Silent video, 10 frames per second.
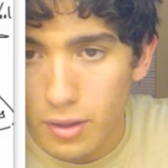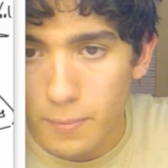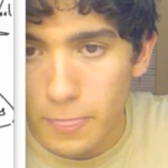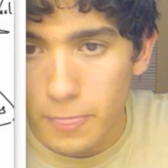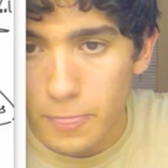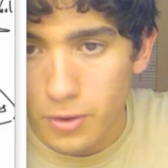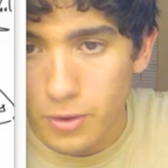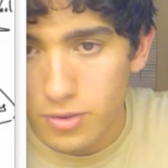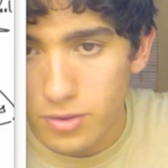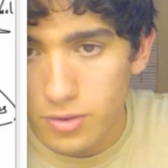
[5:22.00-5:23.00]
Great,
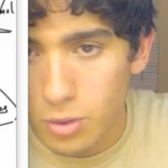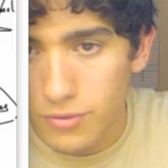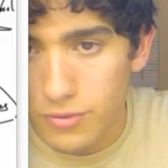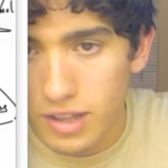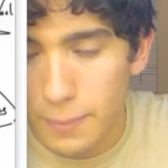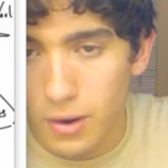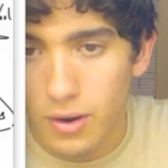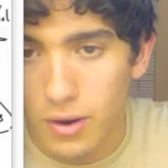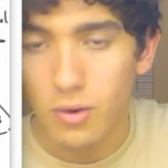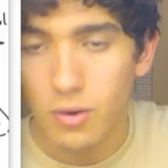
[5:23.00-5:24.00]
so we've set up our
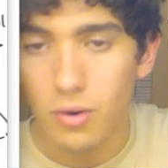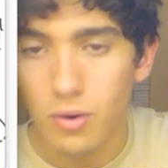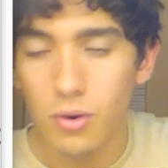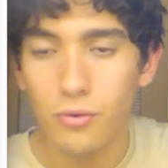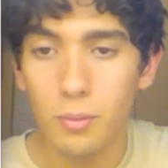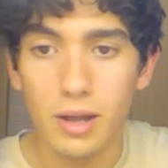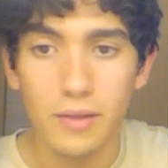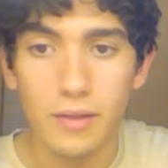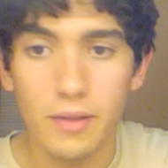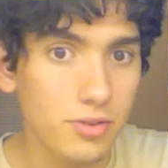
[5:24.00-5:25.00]
whole formula. That
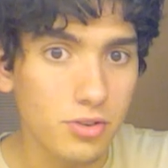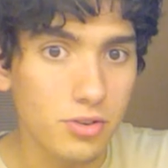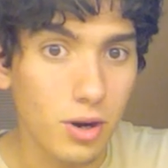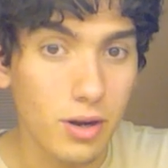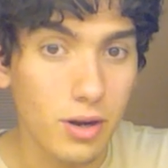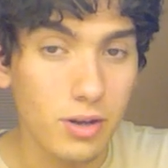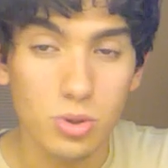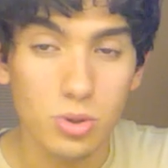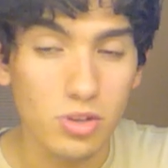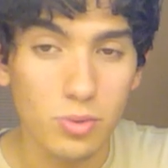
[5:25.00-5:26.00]
wasn't so hard, just two things
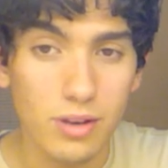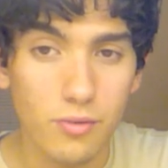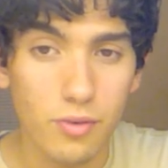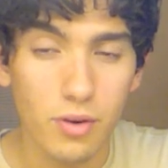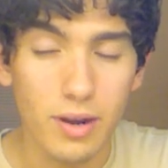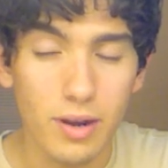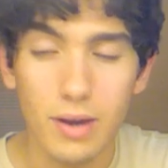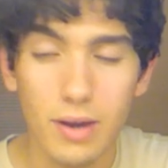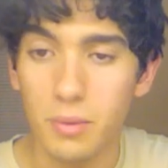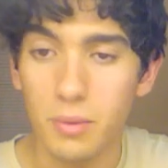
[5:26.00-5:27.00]
we had to figure out. That
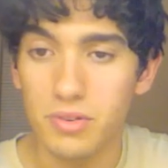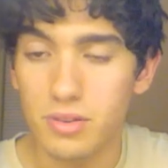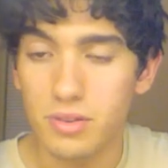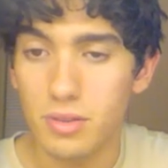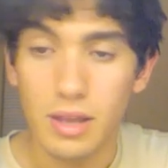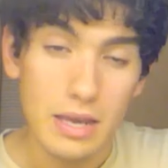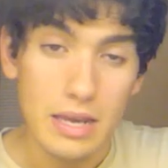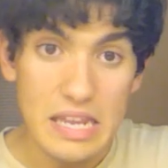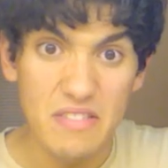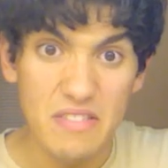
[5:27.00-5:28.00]
wasn't
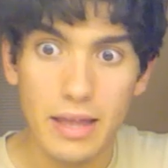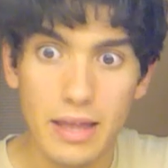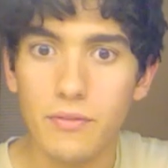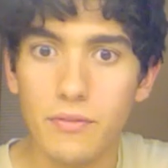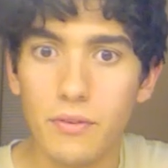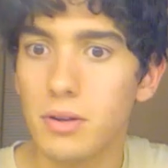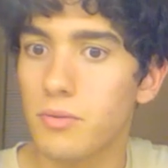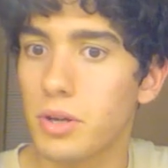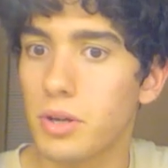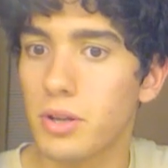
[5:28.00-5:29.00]
even that difficult,
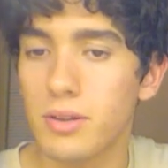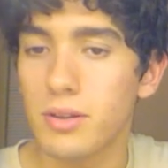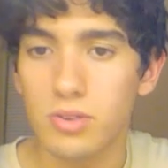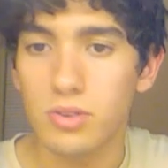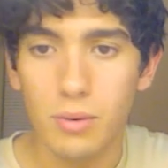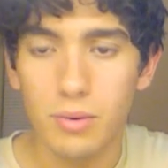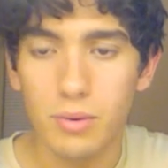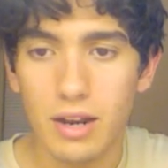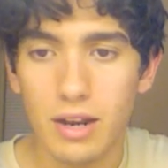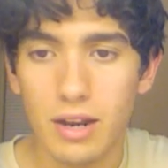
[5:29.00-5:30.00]
really. So now we just
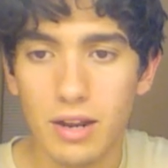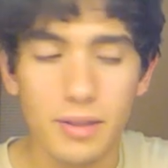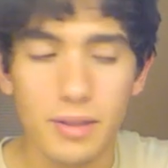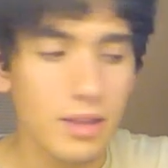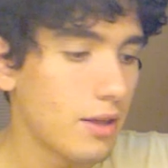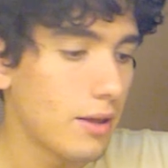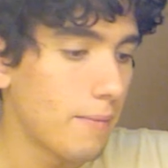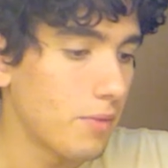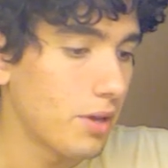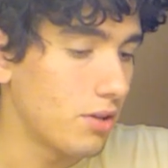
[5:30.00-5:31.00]
got
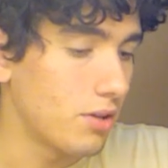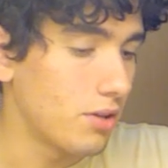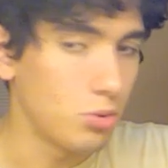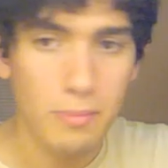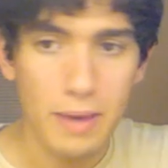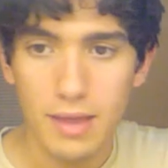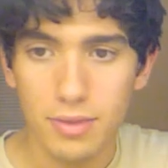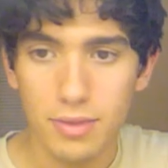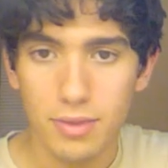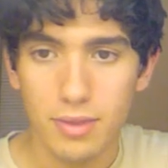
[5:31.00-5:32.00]
to do the math
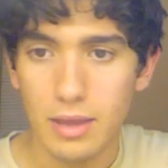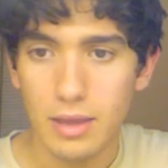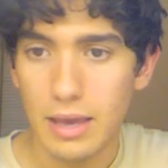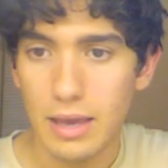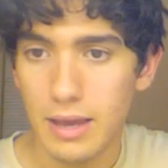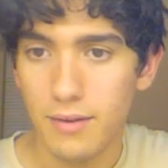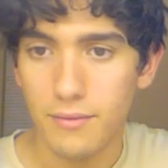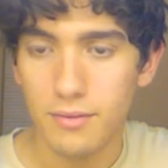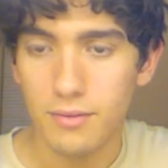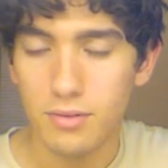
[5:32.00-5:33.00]
and
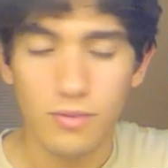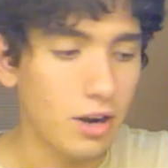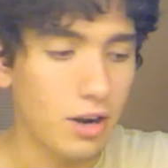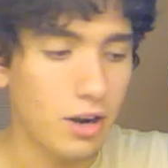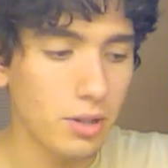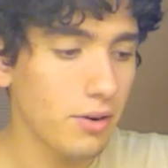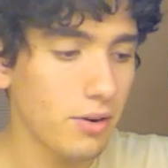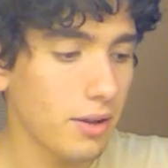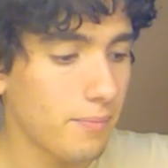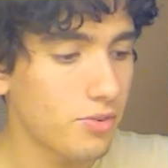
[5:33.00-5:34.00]
find our molarity.
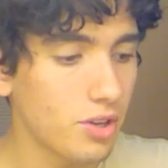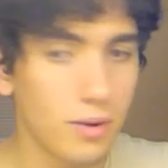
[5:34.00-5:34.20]
So